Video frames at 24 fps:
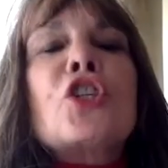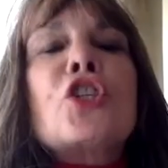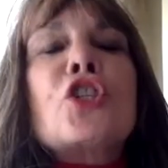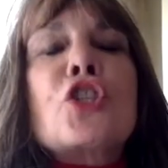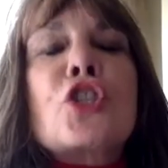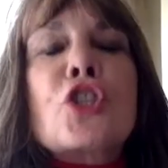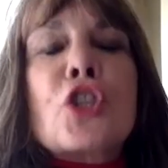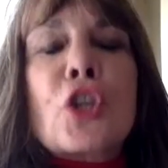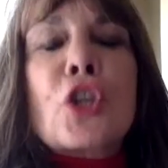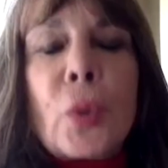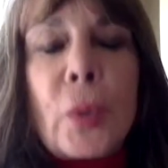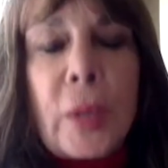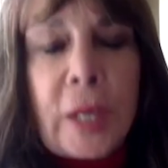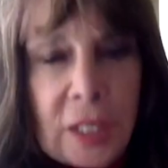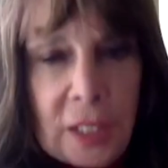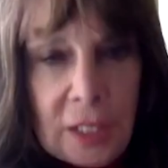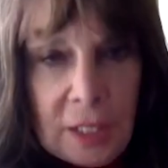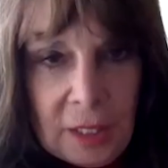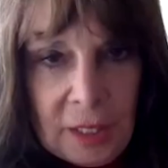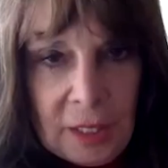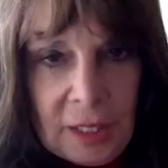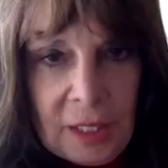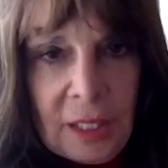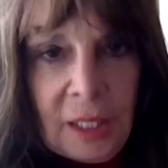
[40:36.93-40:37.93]
Do it.
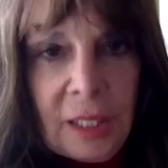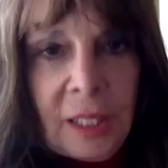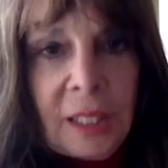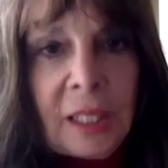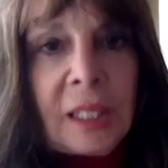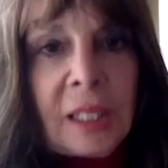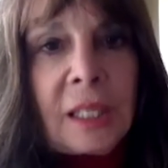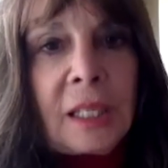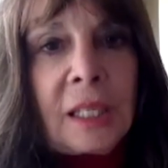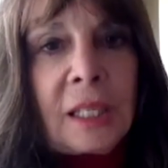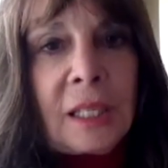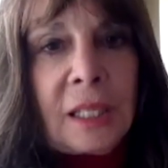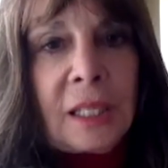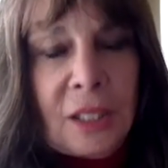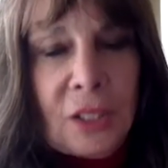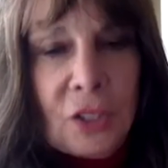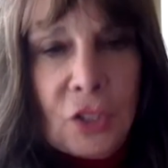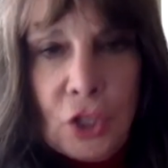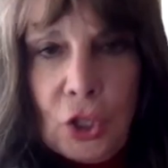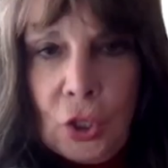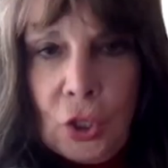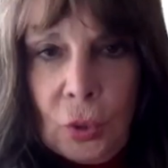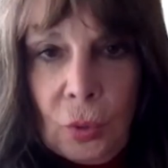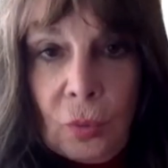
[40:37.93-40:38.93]
I did it. I did it
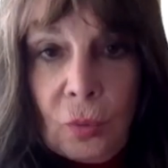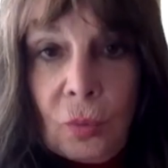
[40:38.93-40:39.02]
all.